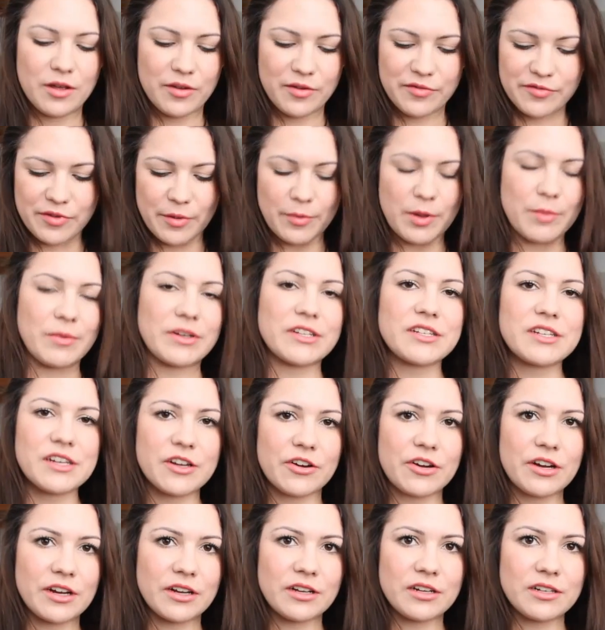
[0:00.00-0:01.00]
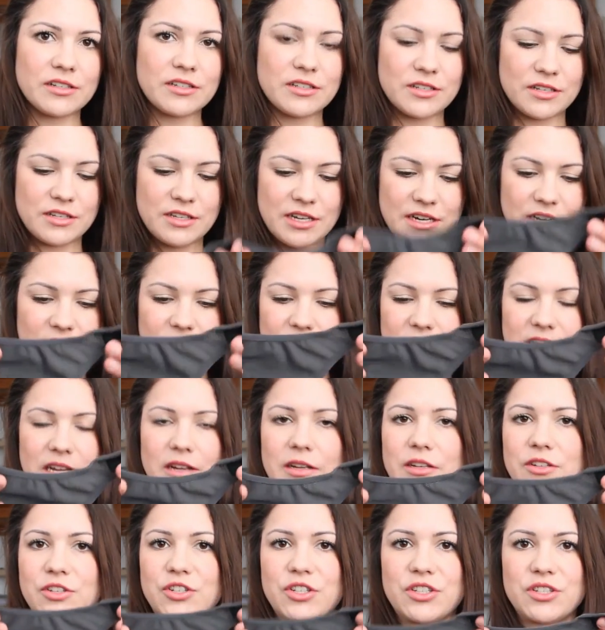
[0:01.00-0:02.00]
From the material,
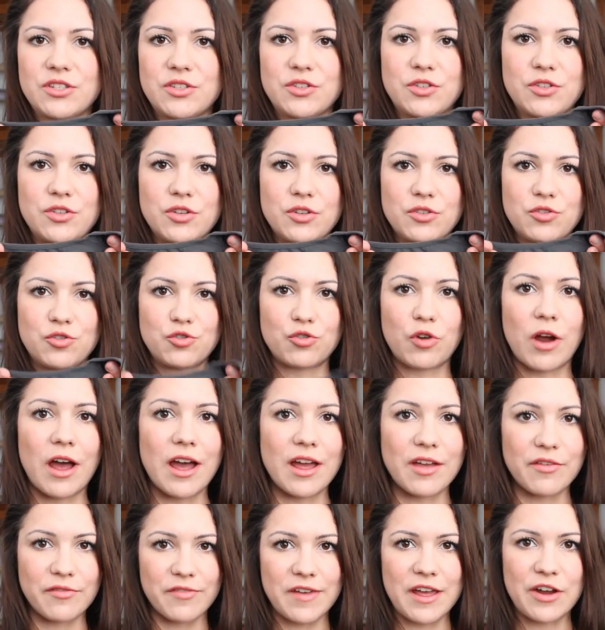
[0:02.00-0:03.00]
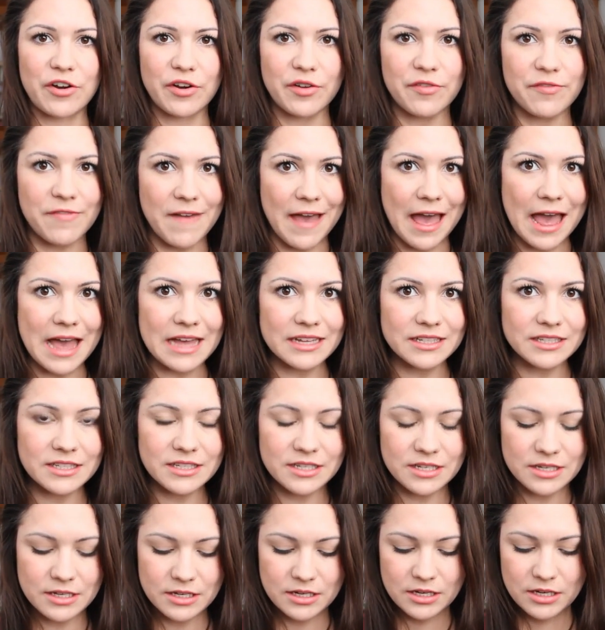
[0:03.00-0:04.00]
they just dry very
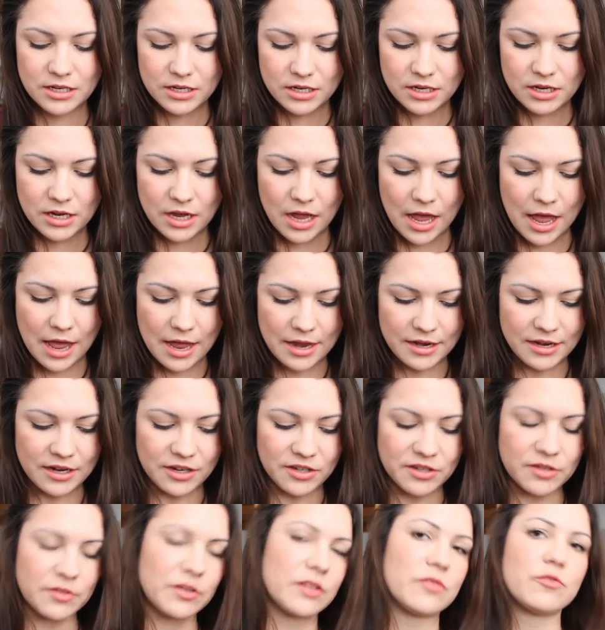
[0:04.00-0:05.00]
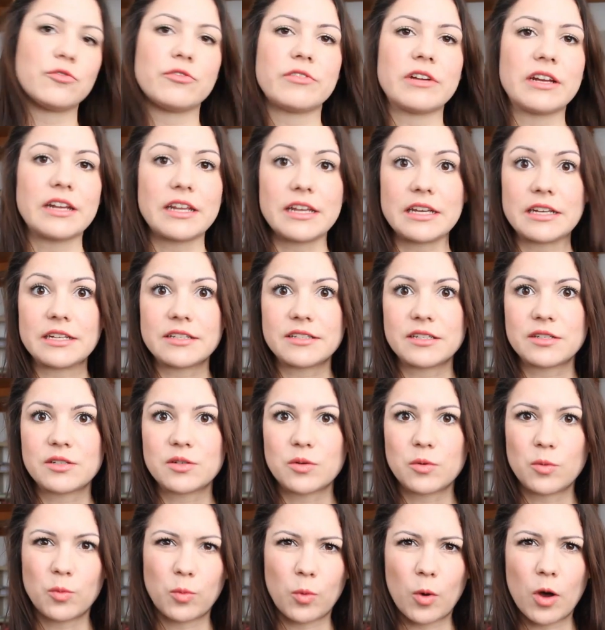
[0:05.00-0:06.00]
fast and are really easy
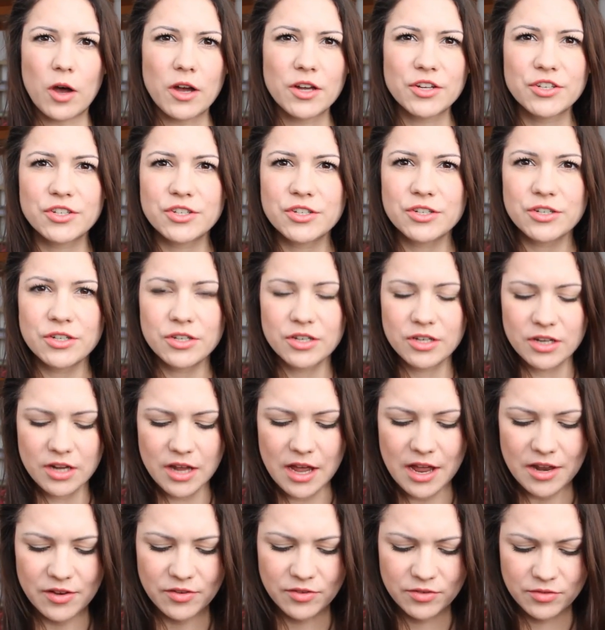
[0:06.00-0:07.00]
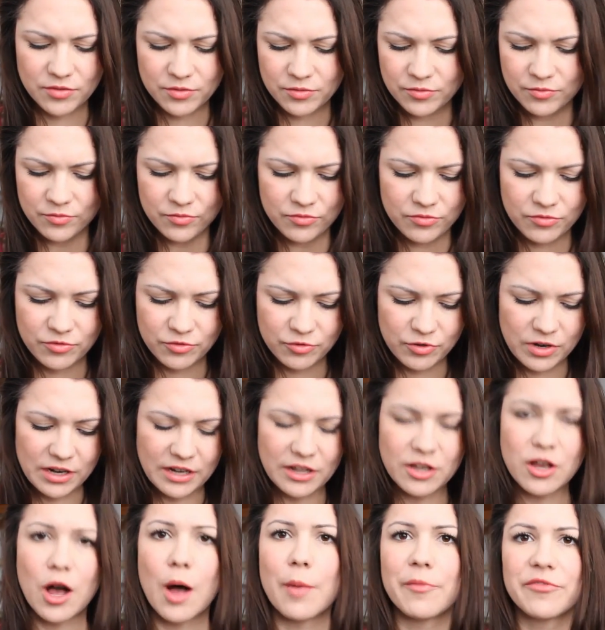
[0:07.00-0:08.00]
to wash and
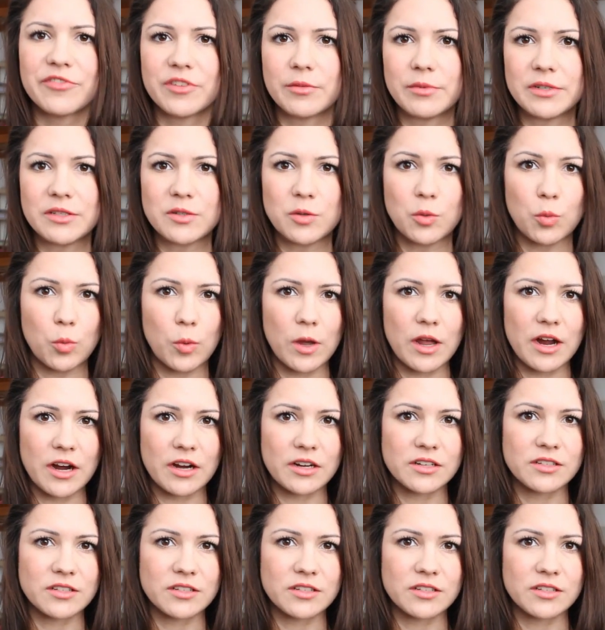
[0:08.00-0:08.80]
really comfortable to wear.